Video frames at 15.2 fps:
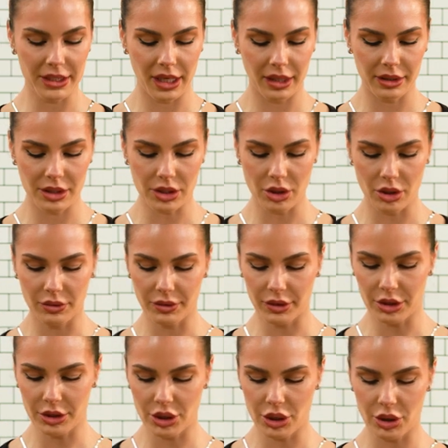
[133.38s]
take this
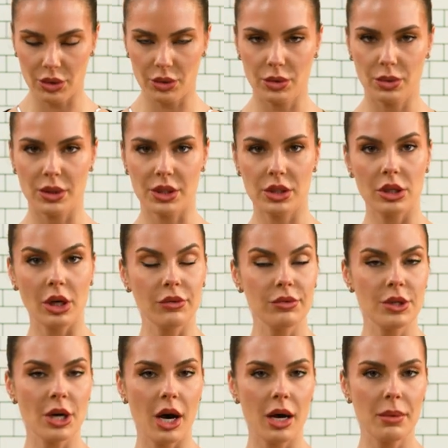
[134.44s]
over to the
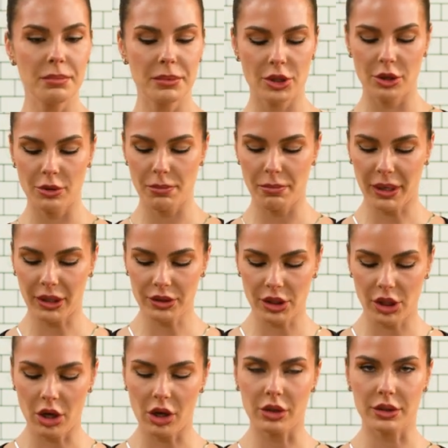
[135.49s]
stovetop to melt
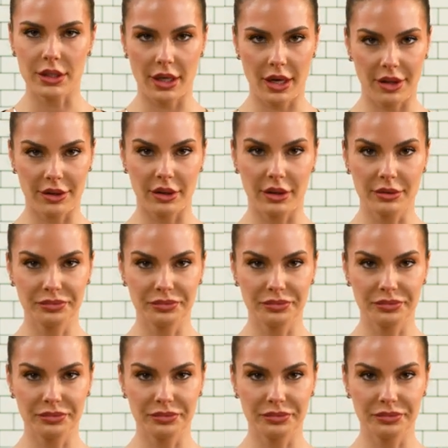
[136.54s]
it all together.